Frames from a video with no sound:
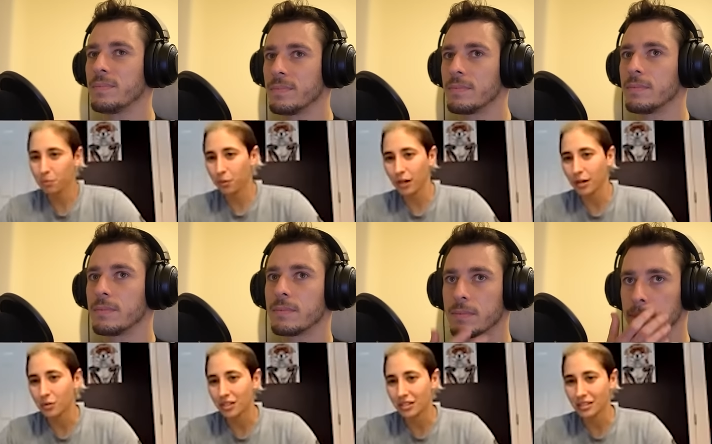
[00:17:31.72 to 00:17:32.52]

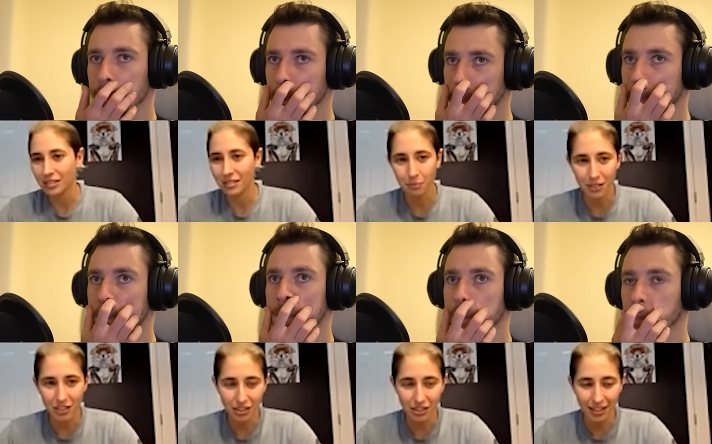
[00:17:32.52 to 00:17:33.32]
Speaker 1: preemption, self
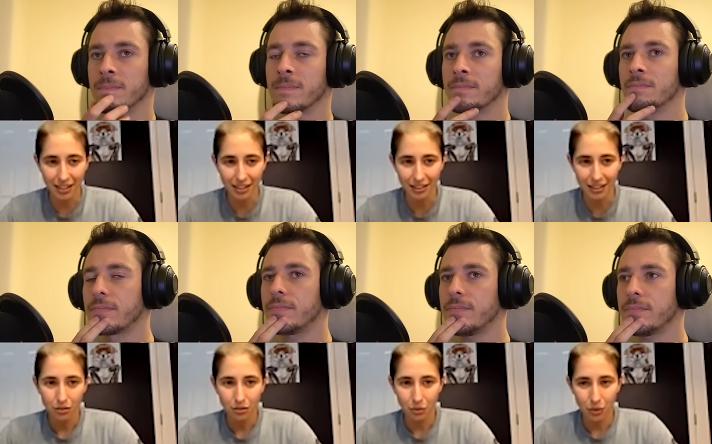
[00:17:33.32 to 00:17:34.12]
protection, that kind of
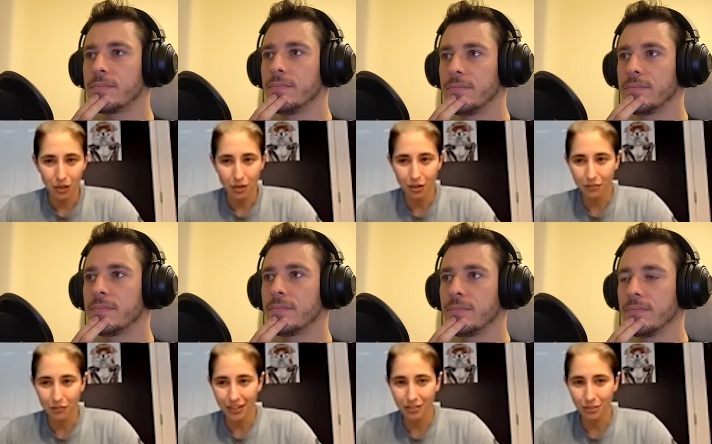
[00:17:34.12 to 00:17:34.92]
thing. The way you end
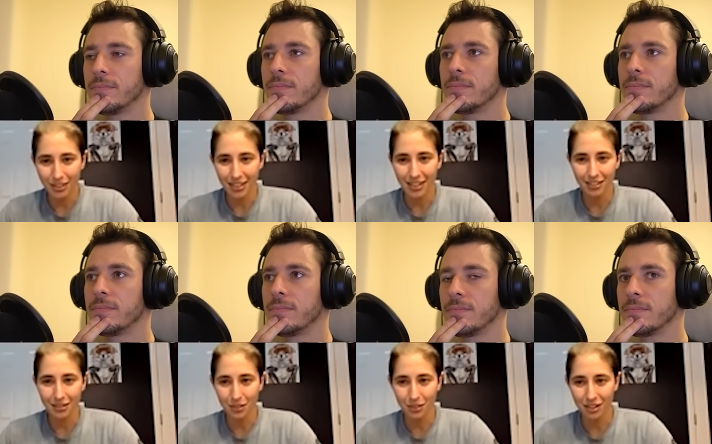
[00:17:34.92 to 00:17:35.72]
fights are by taking
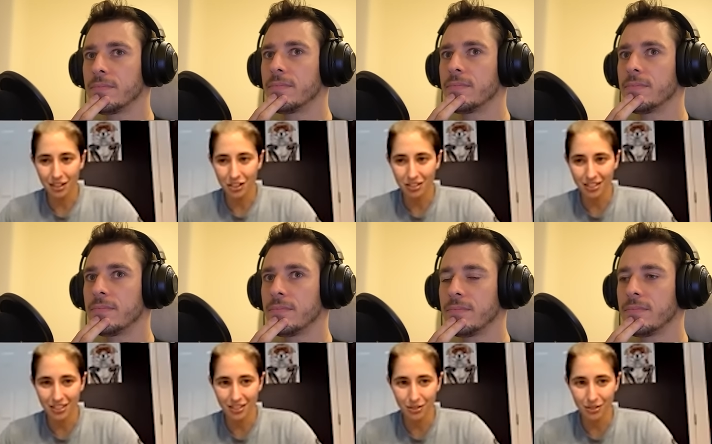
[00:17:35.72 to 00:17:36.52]
somebody's
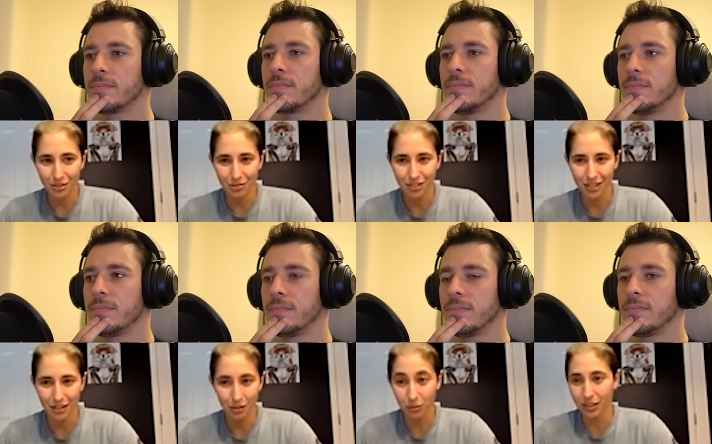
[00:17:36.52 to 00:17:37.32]
consciousness or taking
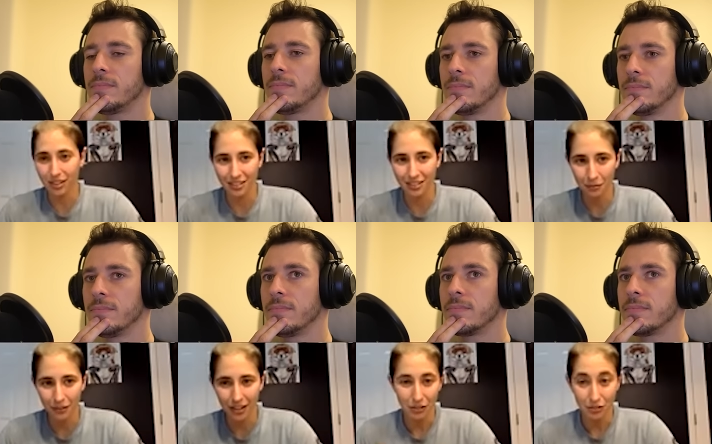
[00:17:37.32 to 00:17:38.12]
their willingness to
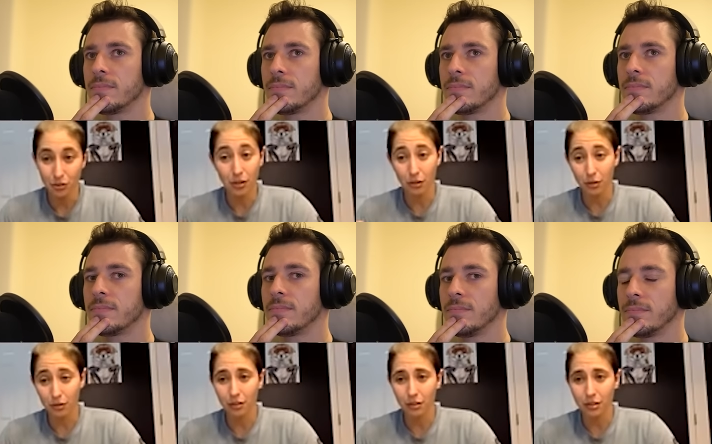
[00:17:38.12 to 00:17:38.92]
fight. So either
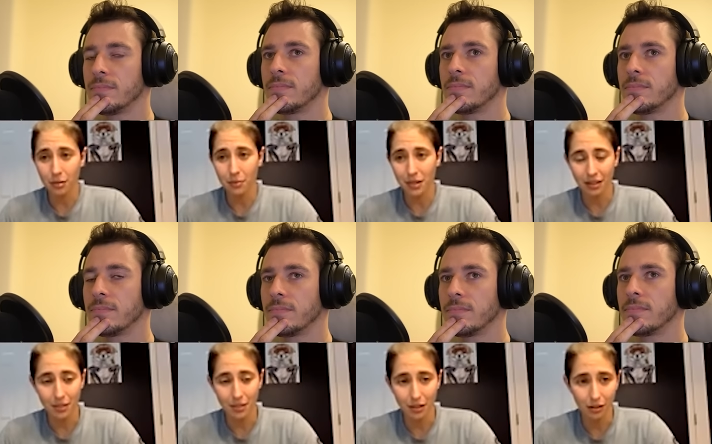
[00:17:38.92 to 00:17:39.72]
literally beating them
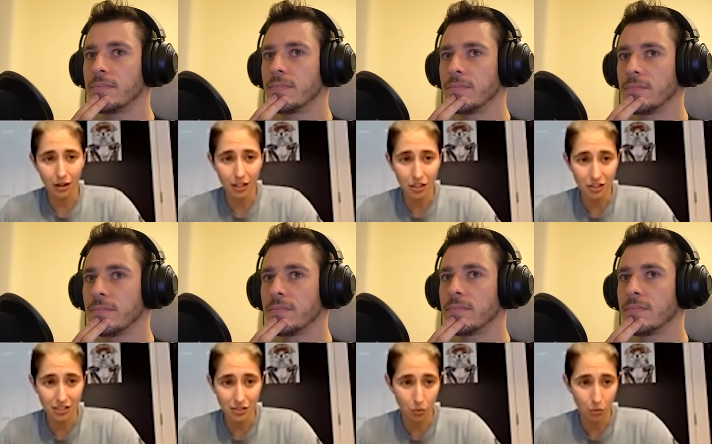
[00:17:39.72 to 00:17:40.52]
into
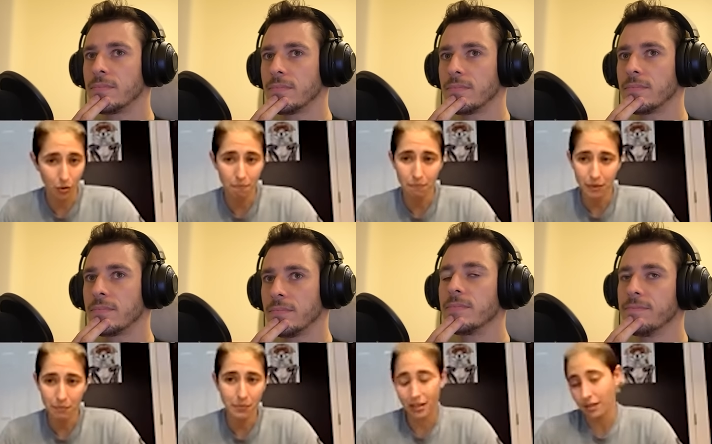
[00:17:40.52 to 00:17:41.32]
unconsciousness or
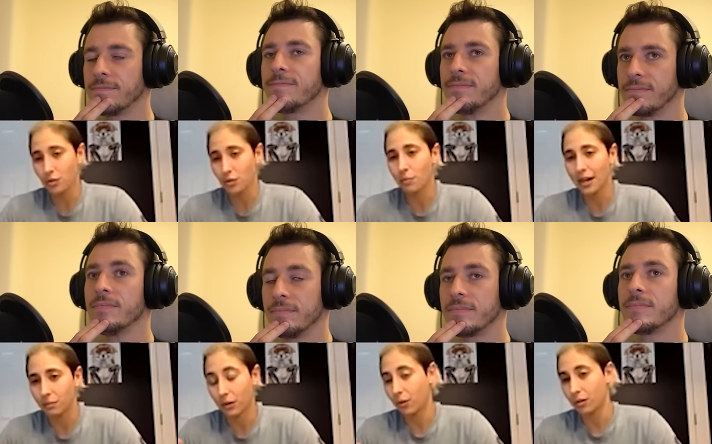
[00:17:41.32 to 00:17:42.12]
beating them so
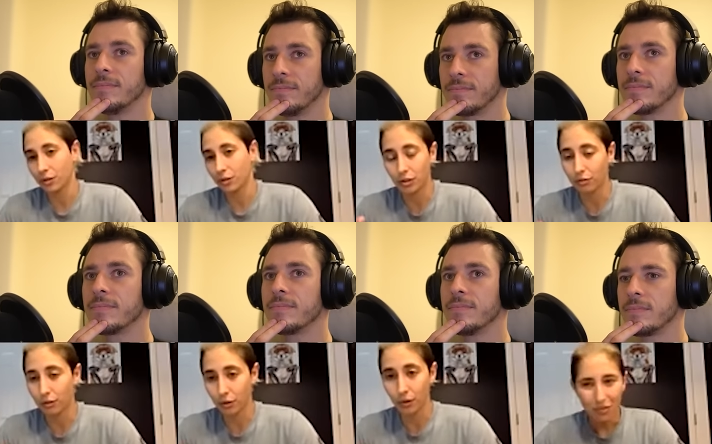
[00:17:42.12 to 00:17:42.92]
bad they want to retreat,
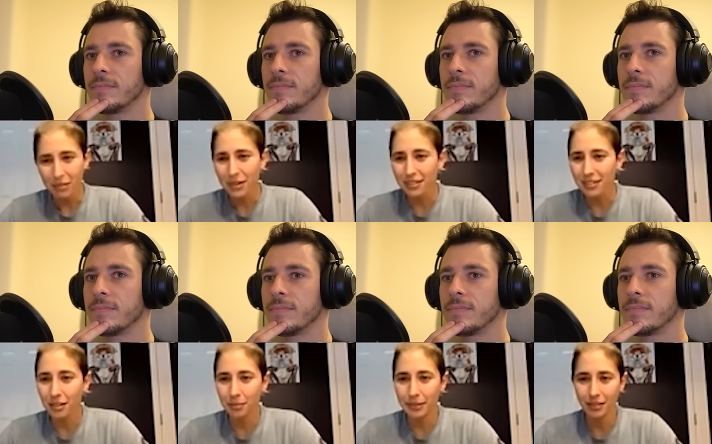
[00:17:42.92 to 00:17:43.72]
run away. What makes it a
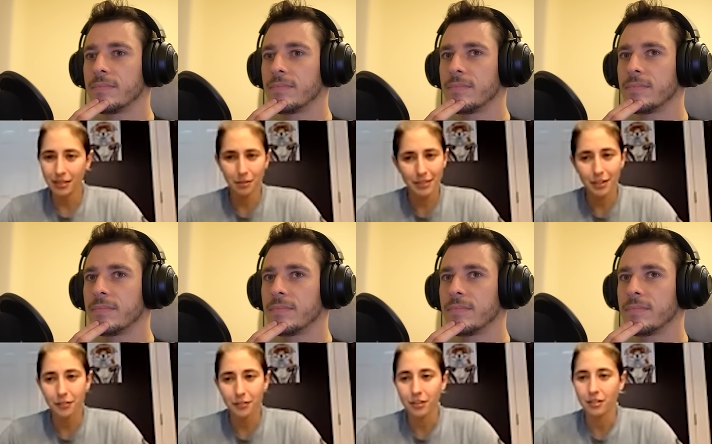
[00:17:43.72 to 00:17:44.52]
little bit, a little bit
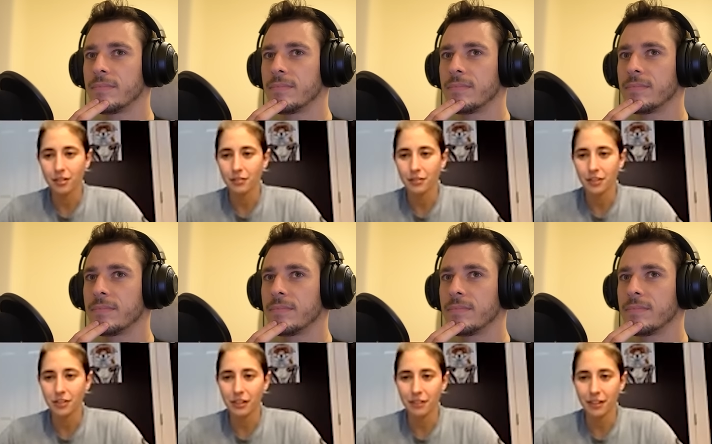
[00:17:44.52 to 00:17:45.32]
tougher to, to finish
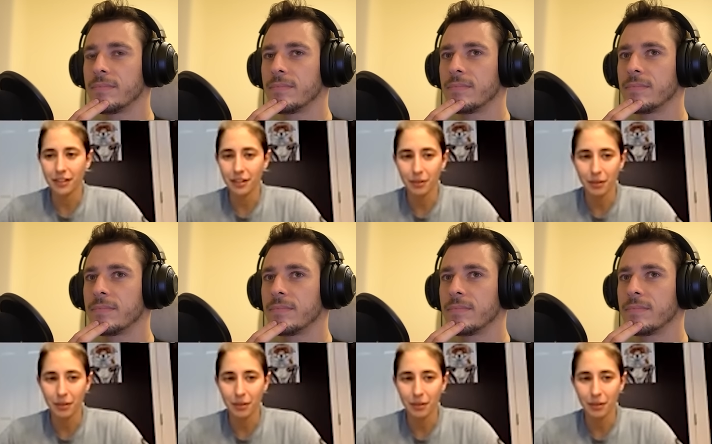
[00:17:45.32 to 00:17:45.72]
that fight and get away,